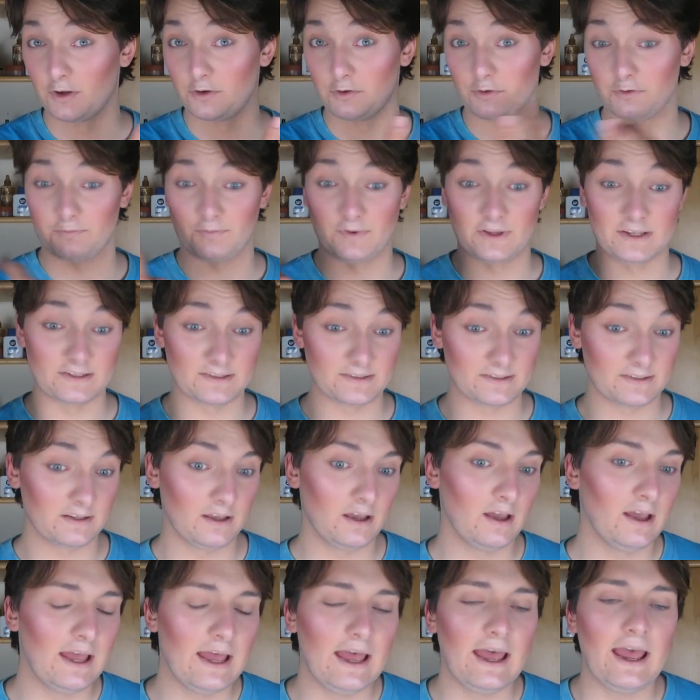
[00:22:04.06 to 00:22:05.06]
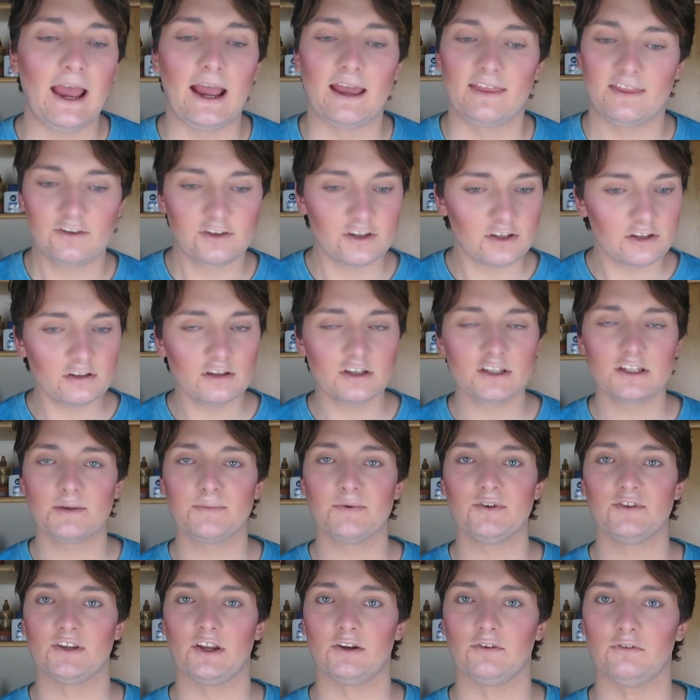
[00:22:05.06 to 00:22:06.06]
on your face. And that's just a good
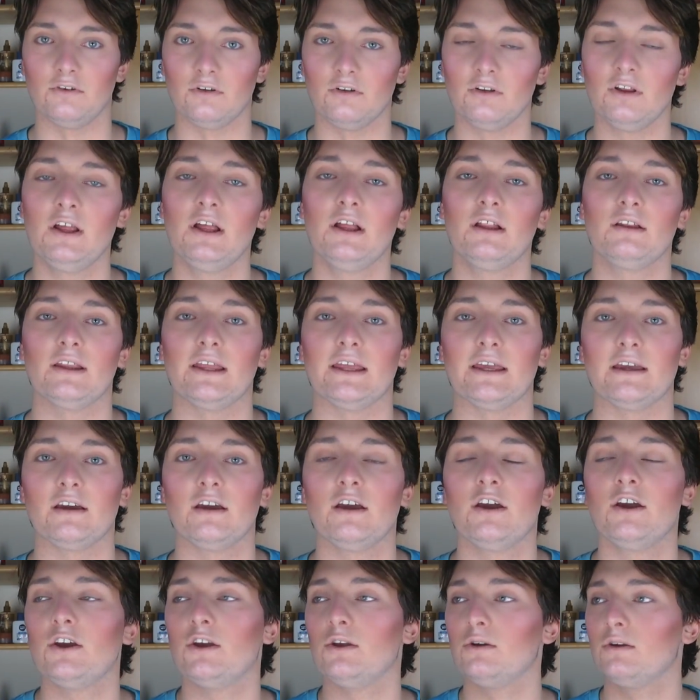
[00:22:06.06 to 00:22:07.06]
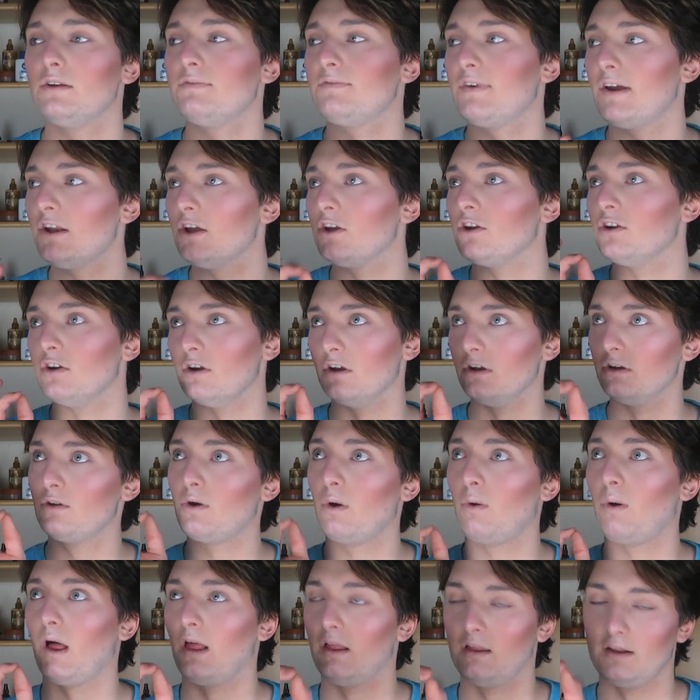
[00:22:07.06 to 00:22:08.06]
tip in general. Like, you can find a good
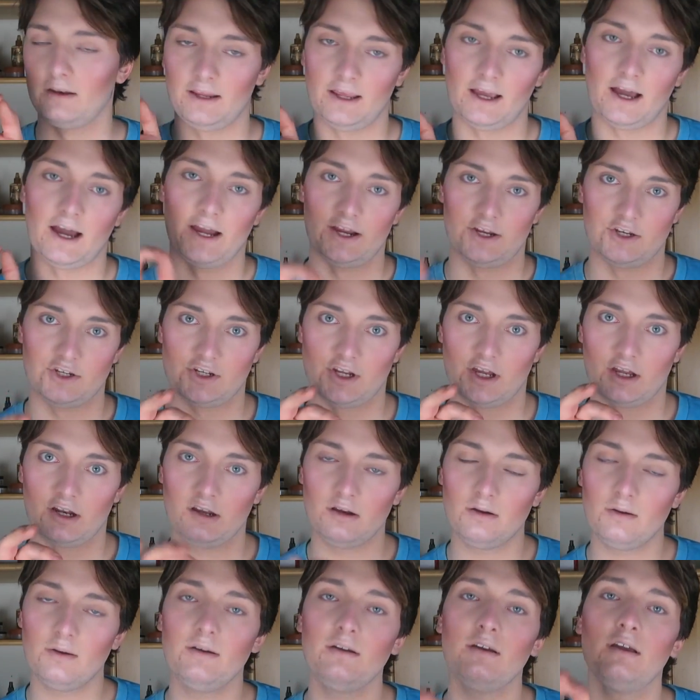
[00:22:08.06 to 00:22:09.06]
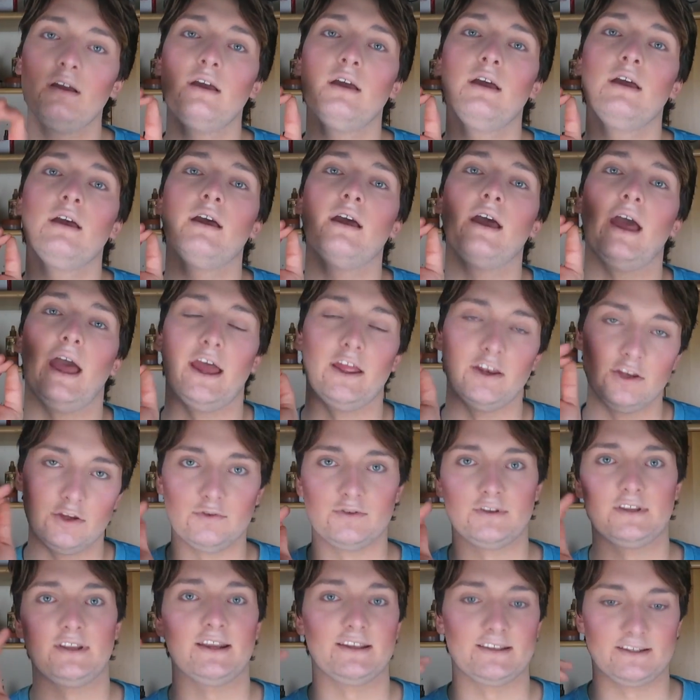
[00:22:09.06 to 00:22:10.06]
quality eyeshadow and
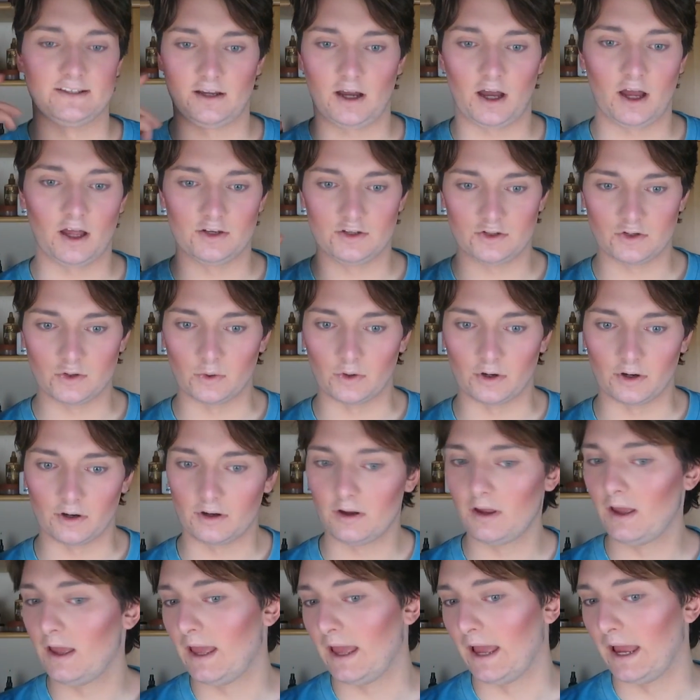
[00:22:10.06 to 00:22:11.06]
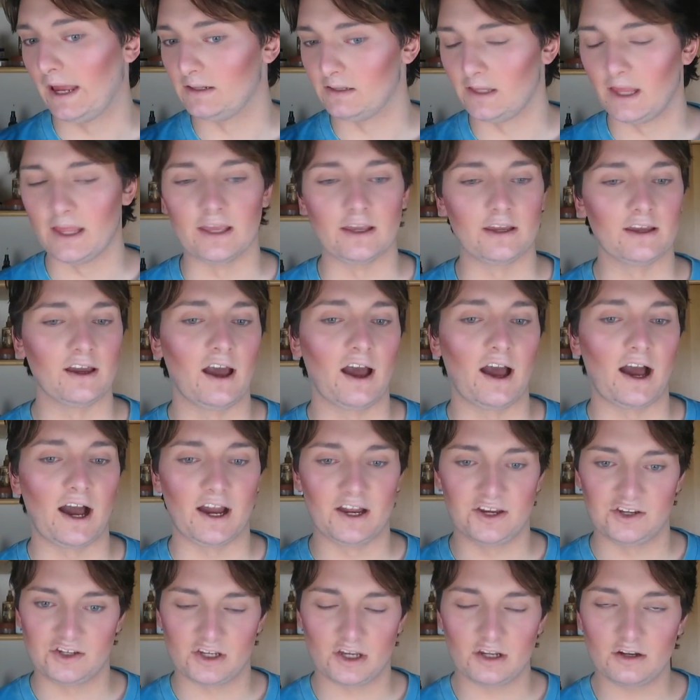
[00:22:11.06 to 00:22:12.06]
use it as a contour. And like,
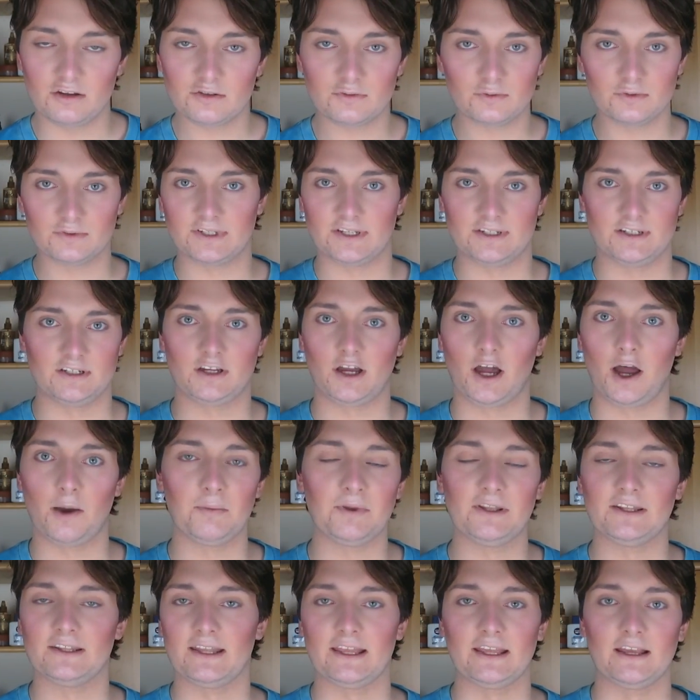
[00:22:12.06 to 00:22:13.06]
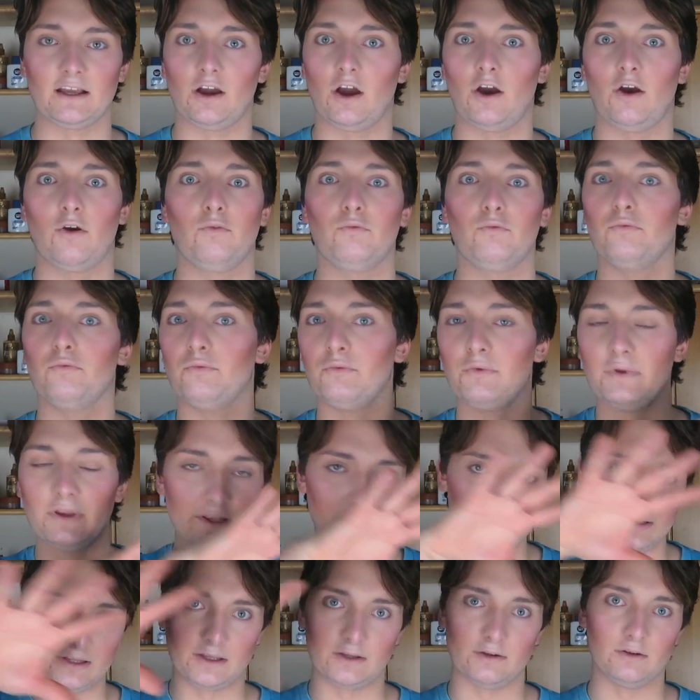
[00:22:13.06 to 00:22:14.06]
eyeshadows will tend to come in like
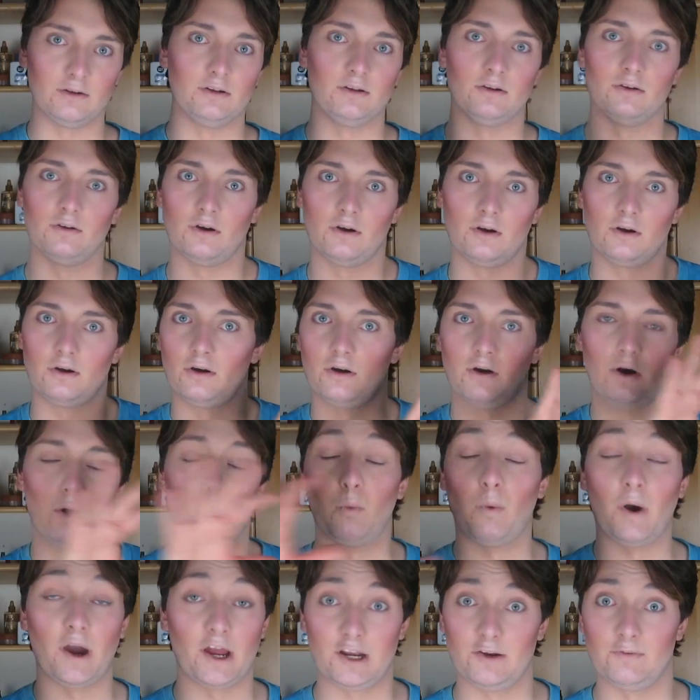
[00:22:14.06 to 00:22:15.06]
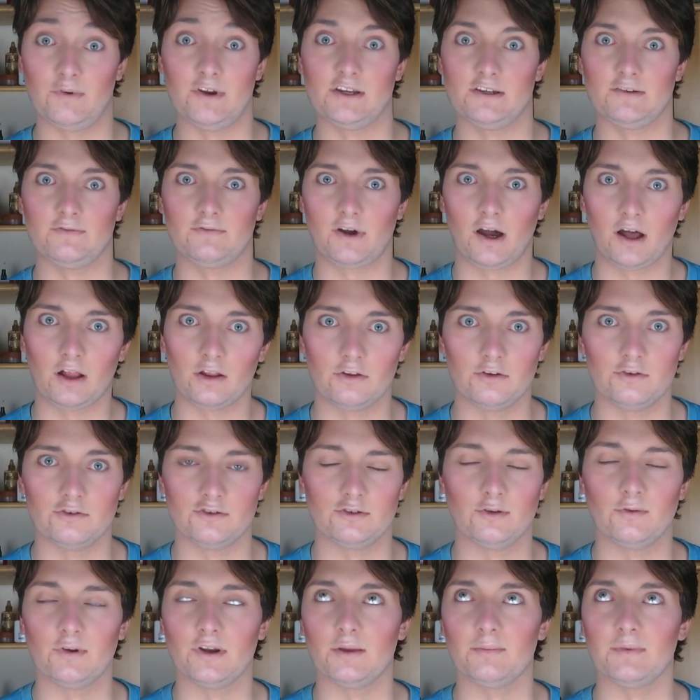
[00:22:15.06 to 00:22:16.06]
really a wider range of
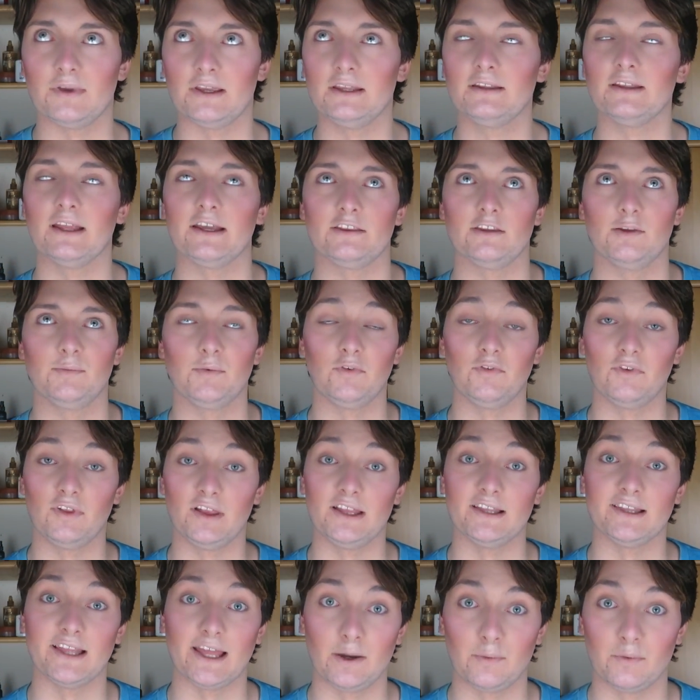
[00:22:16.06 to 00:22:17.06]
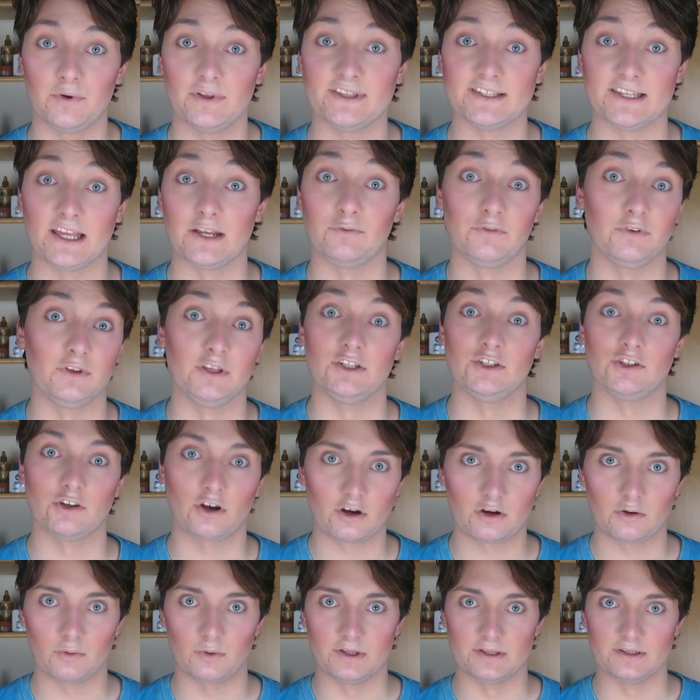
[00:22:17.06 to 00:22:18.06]
colors, you know what I mean? Like, there'll be really light ones and really
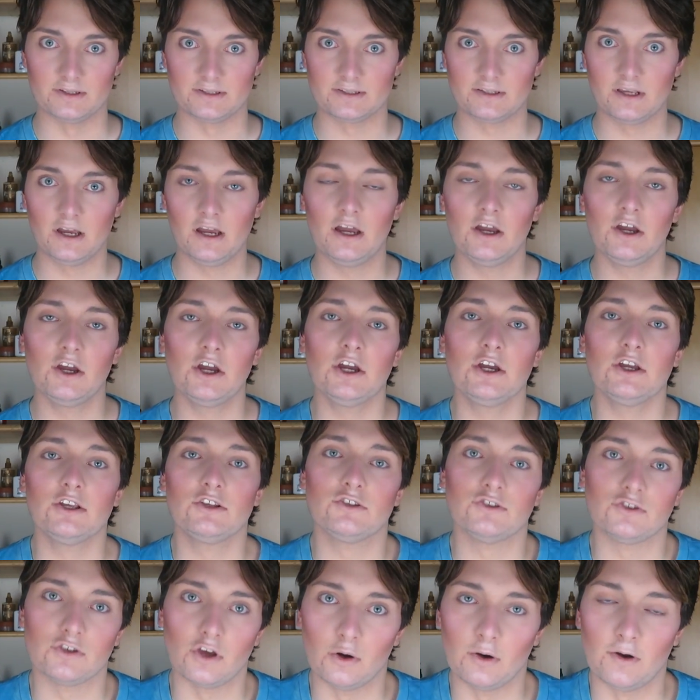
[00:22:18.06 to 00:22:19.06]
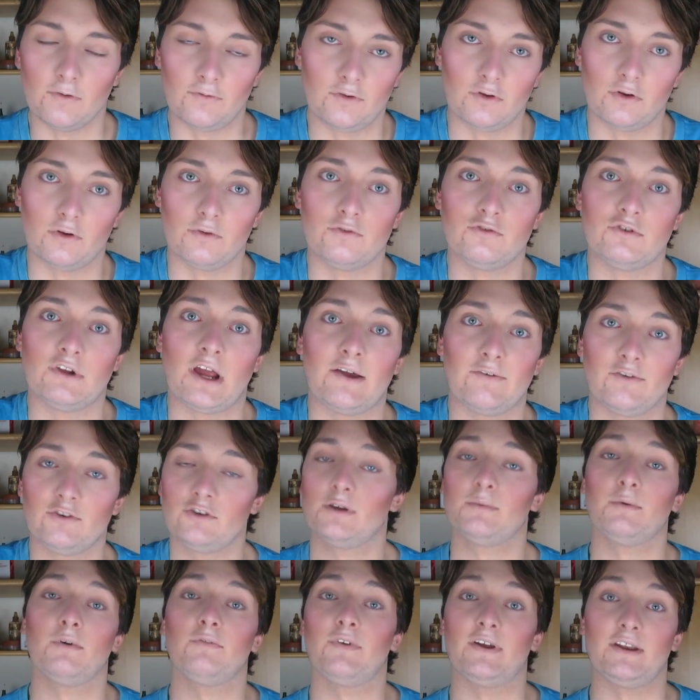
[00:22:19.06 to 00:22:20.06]
dark ones. So if you're having
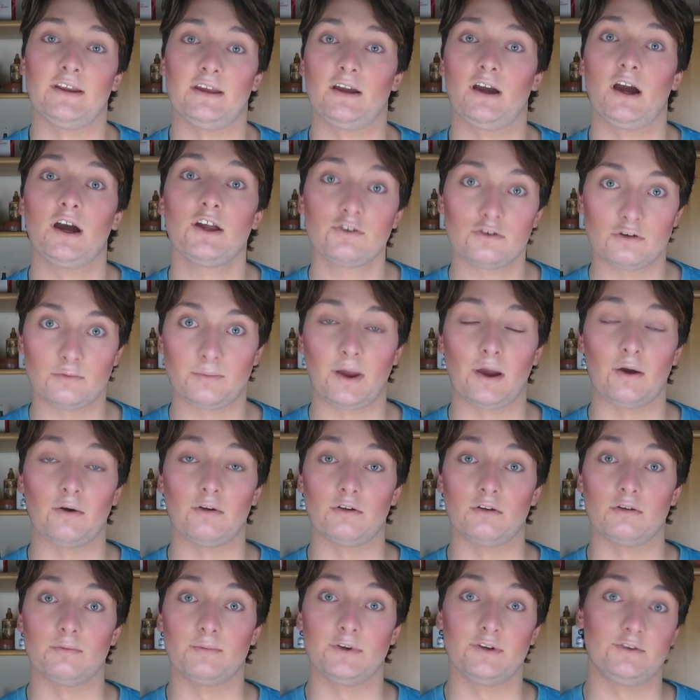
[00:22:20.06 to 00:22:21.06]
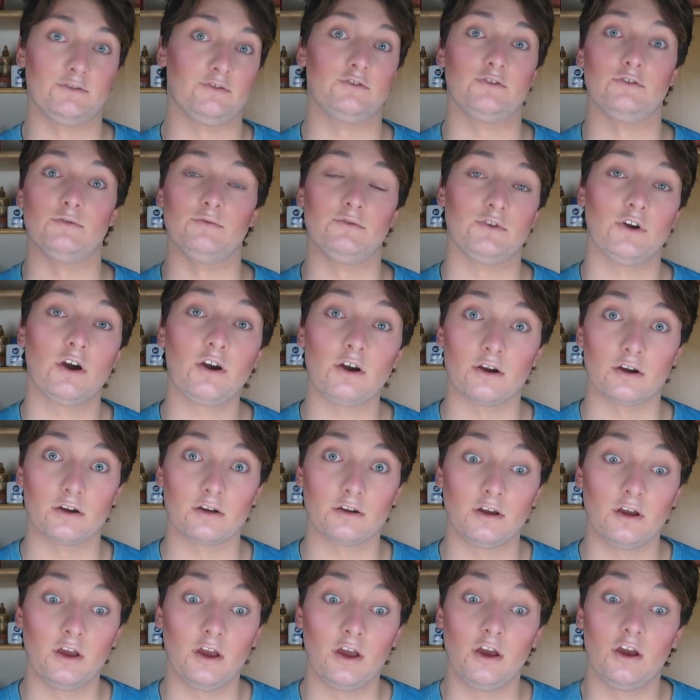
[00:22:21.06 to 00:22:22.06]
trouble finding contour powder because you're too
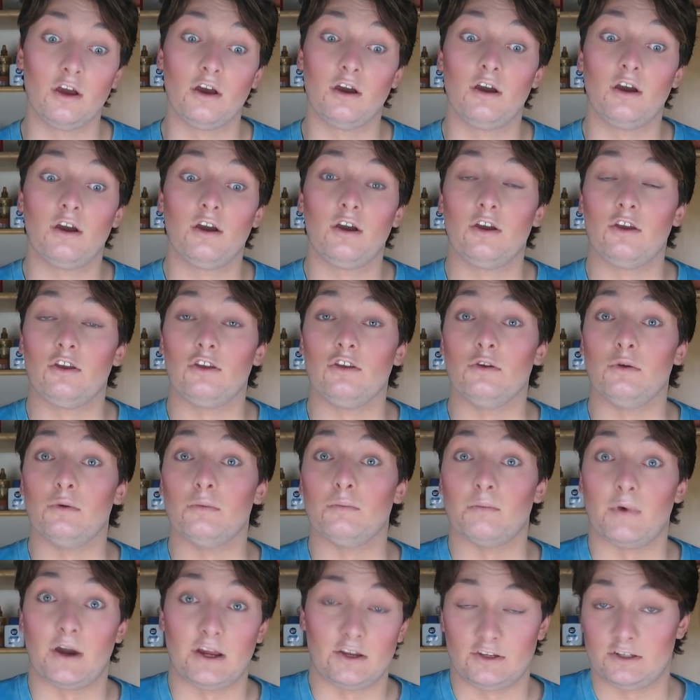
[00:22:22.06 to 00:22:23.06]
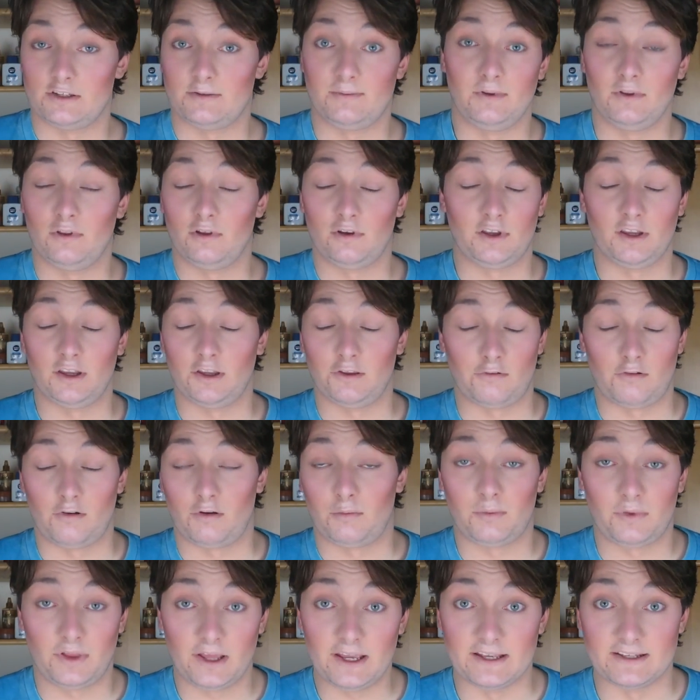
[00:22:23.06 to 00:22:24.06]
dark, you might just be looking in the
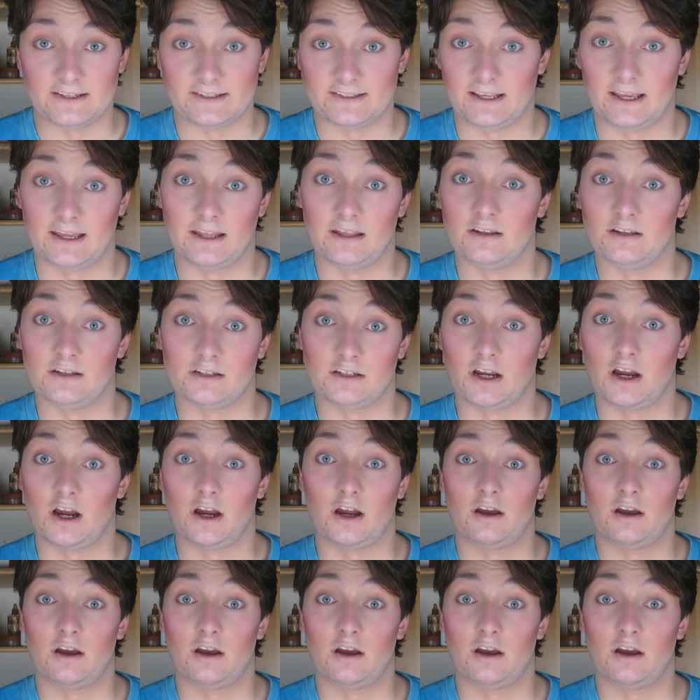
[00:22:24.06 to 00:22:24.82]
wrong place, and